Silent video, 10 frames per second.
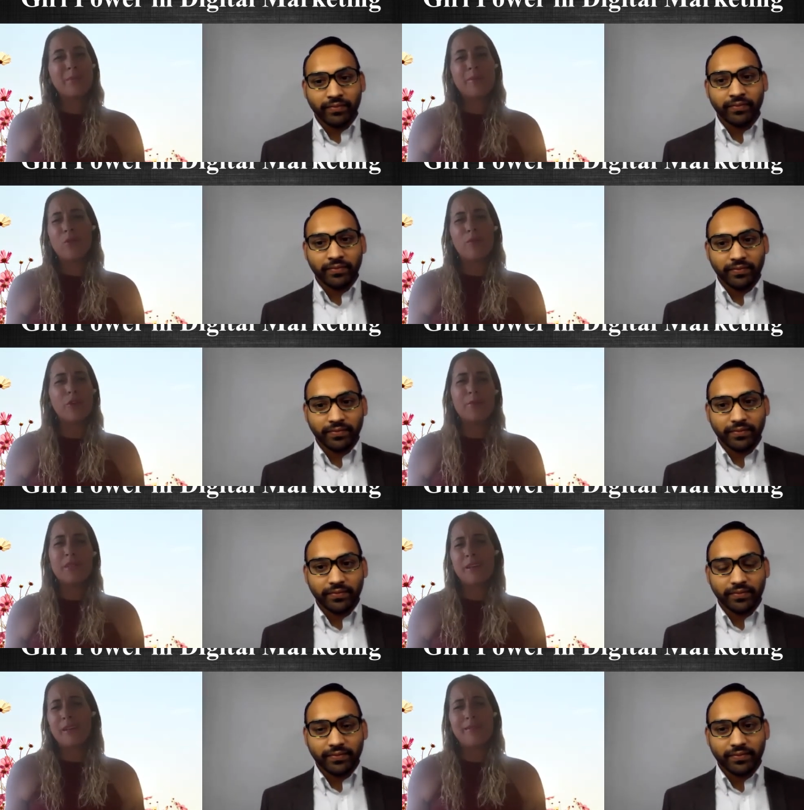Speaker 1: bit more room
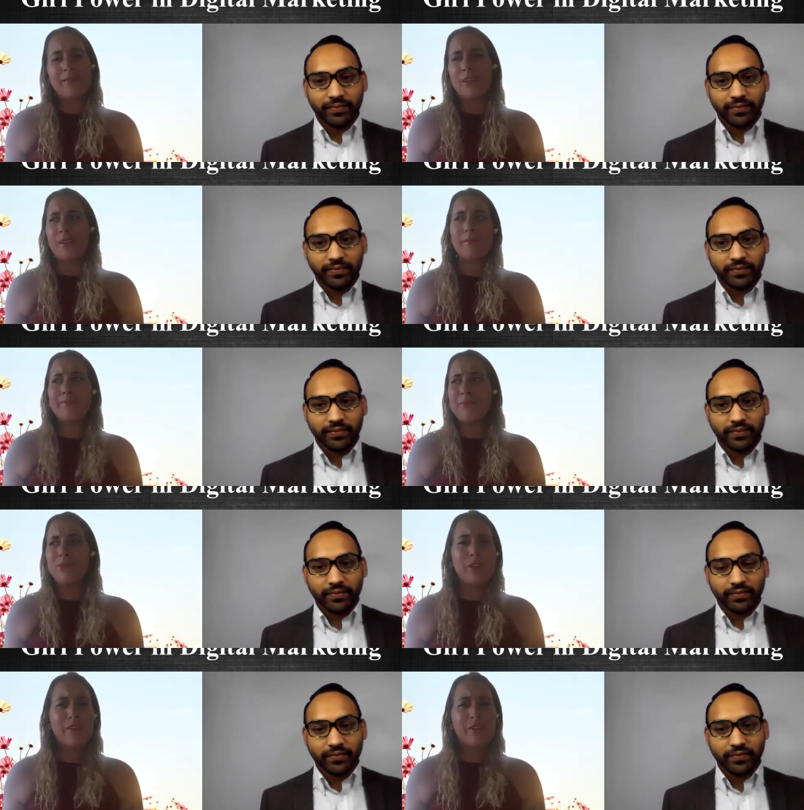to to do
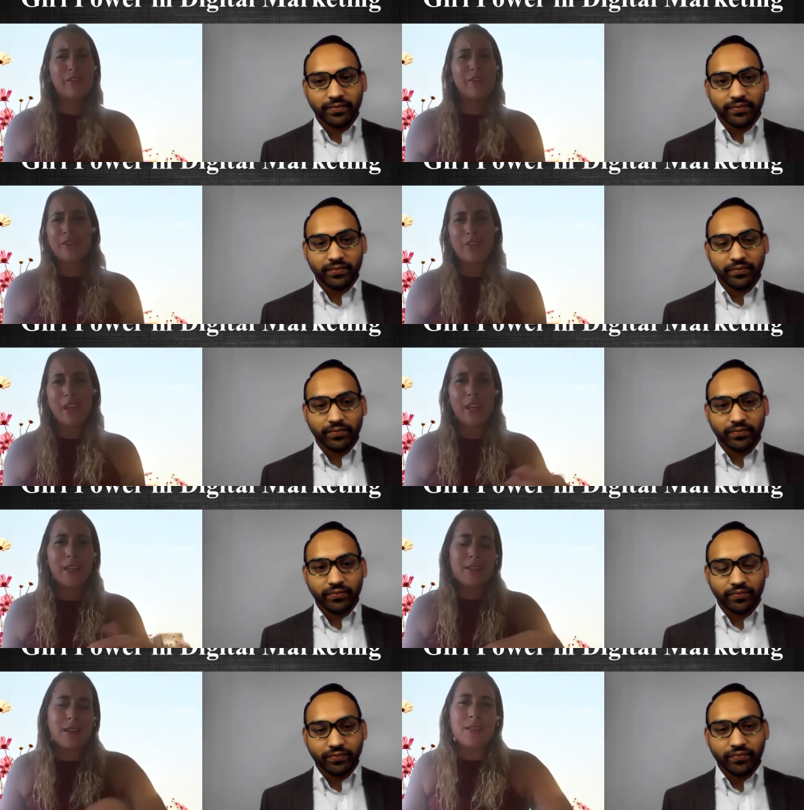different things
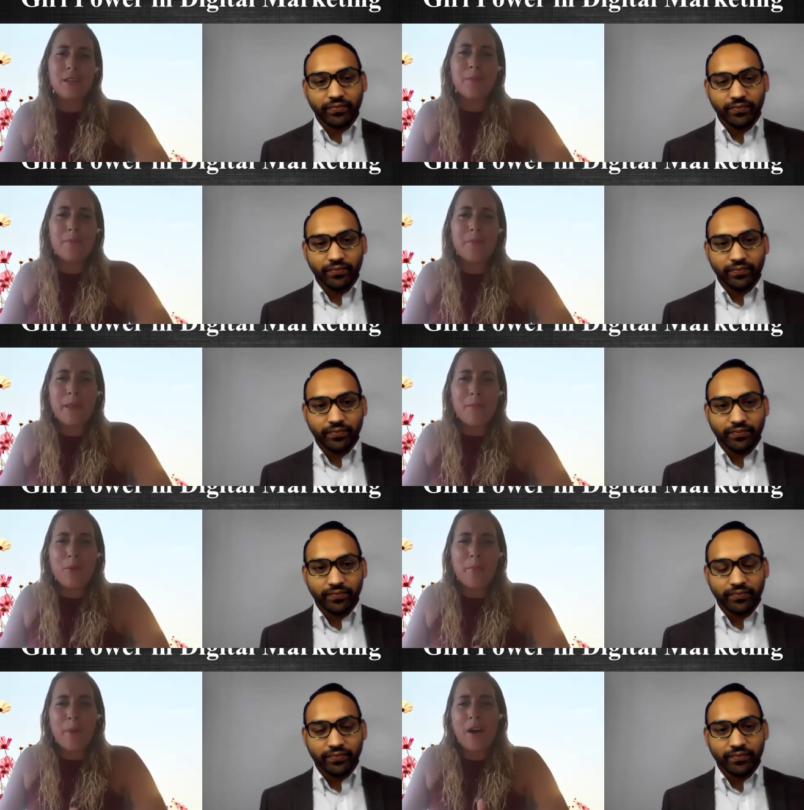and to be more
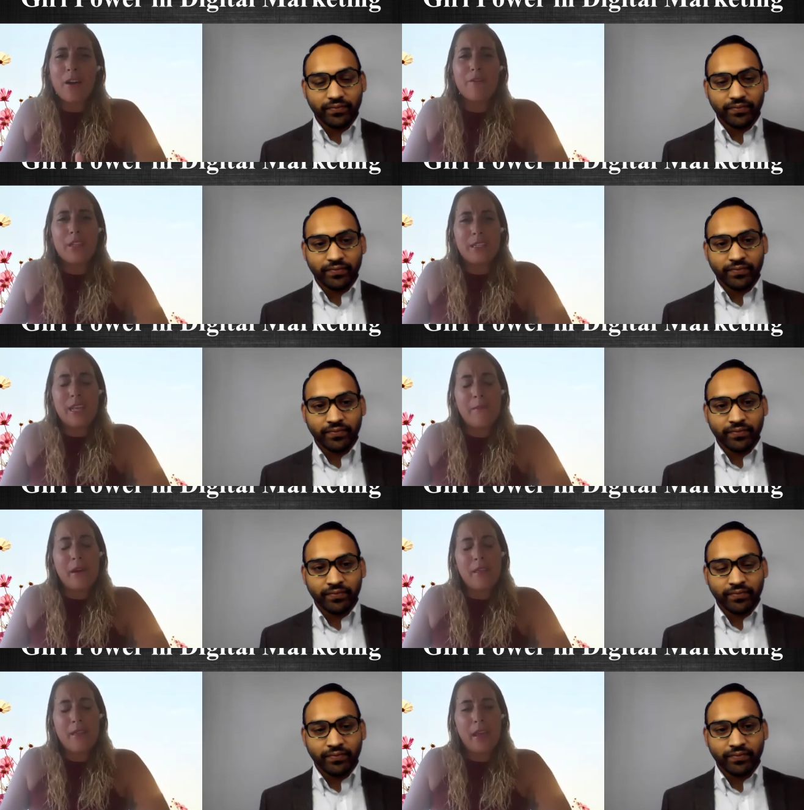part of the team. I
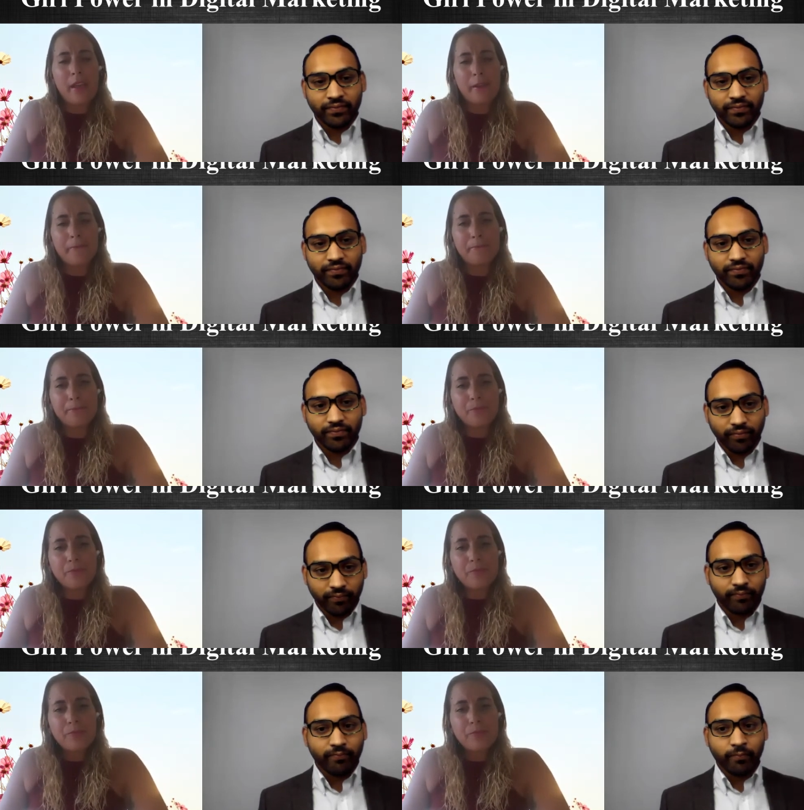think.
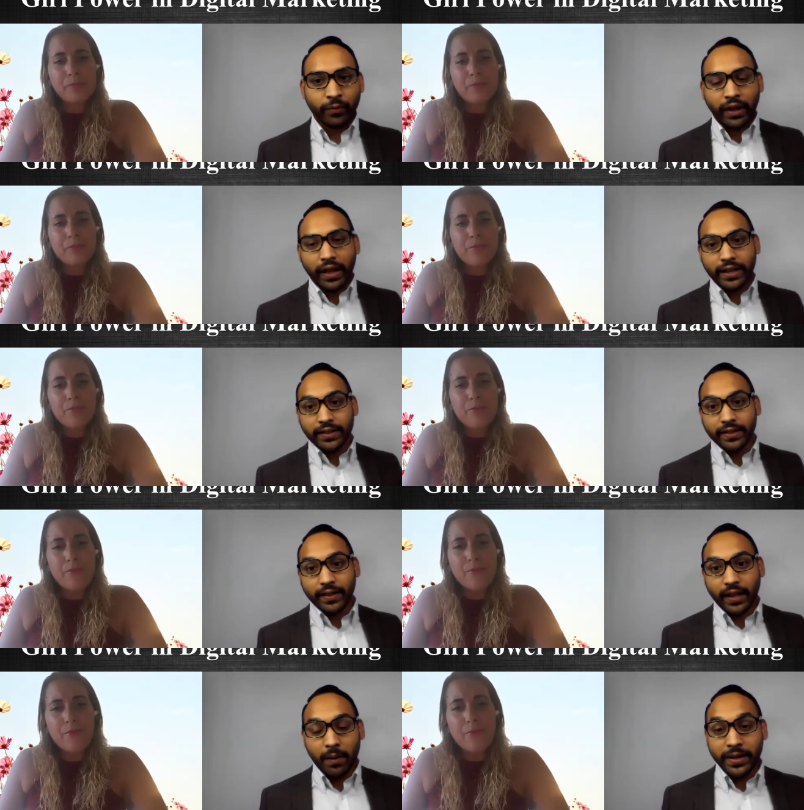
Speaker 2: Mm-hmm. And
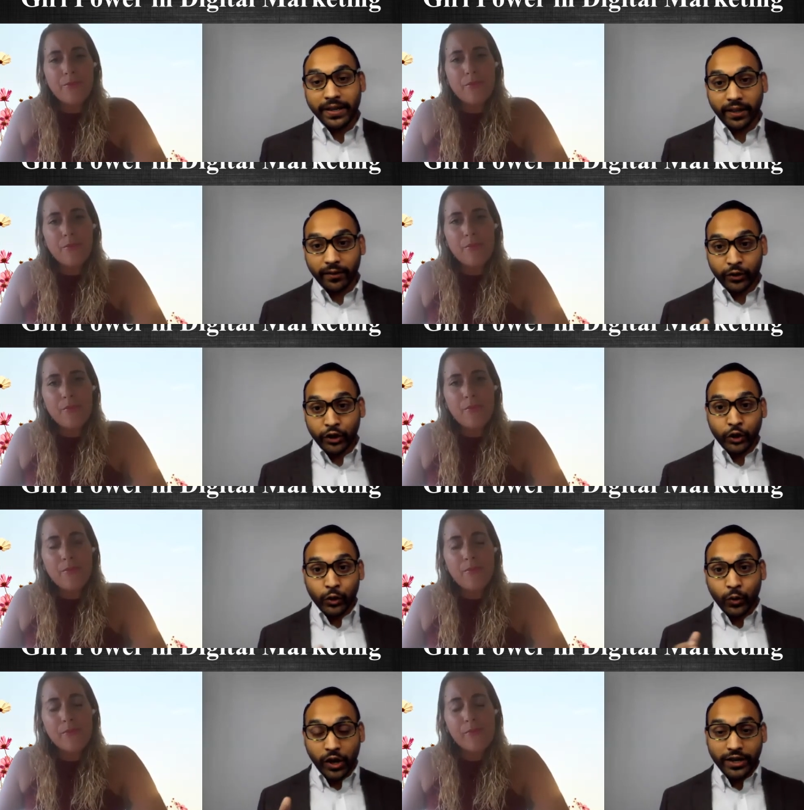I mean, did
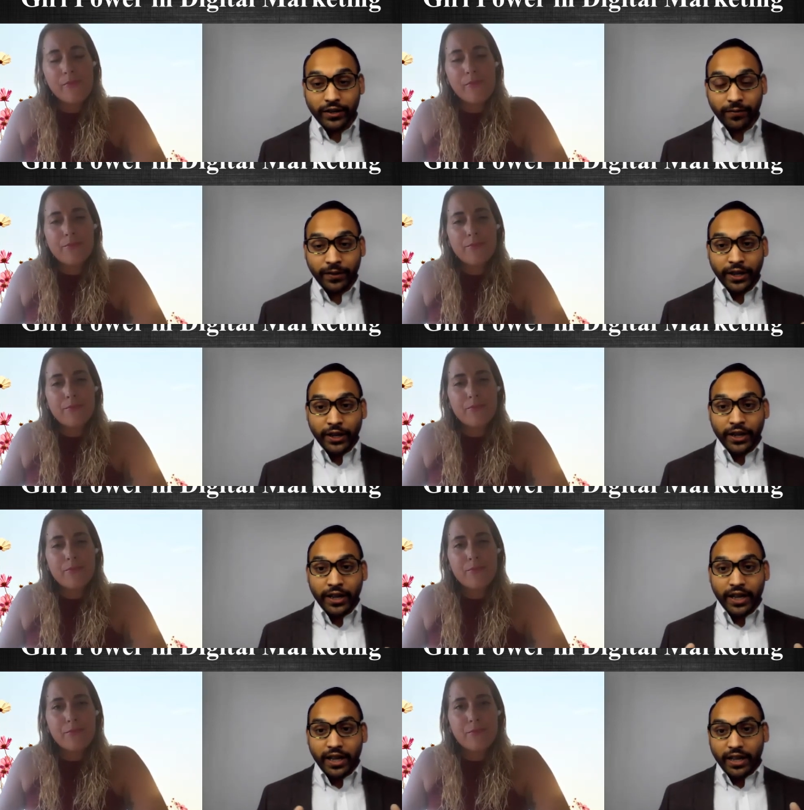you kind of
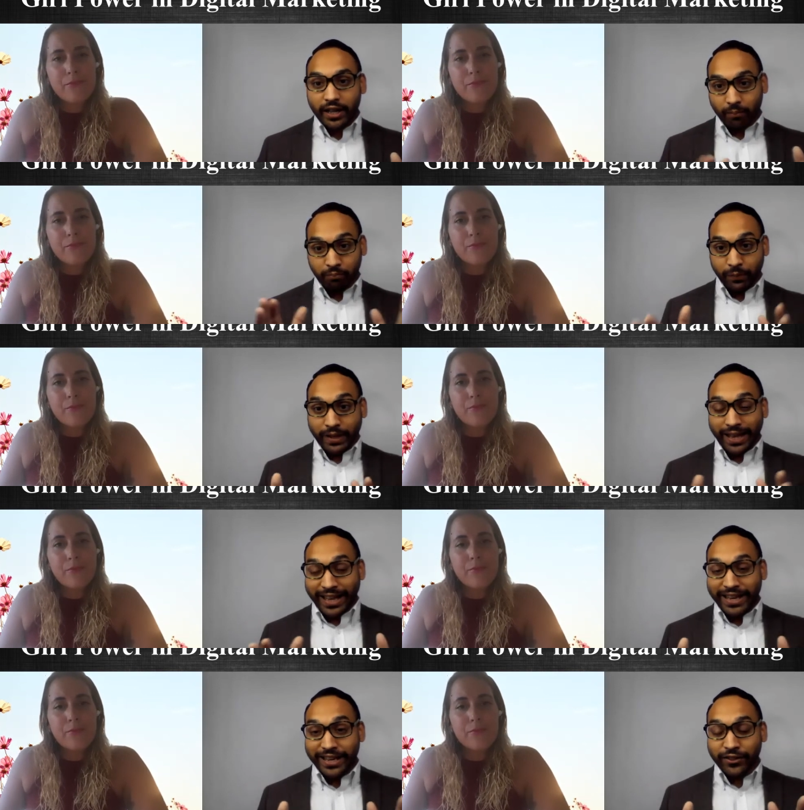get,
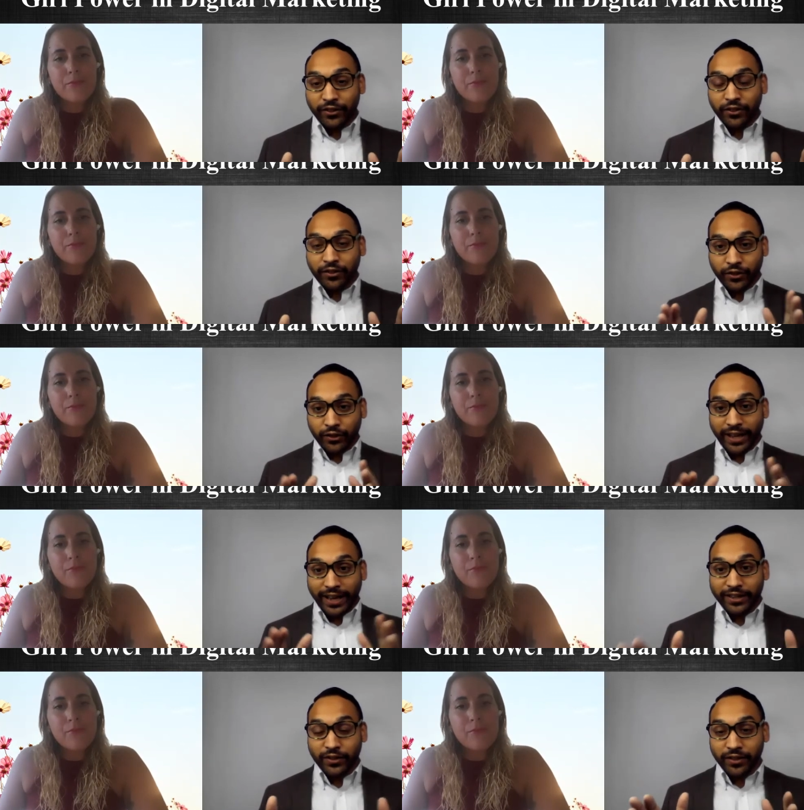getting the
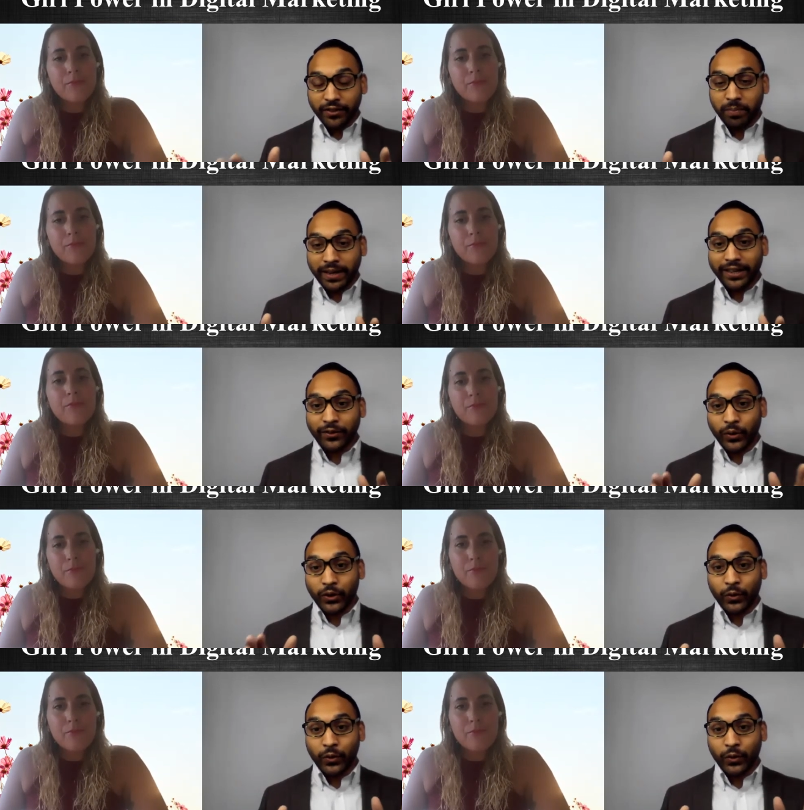getting to this place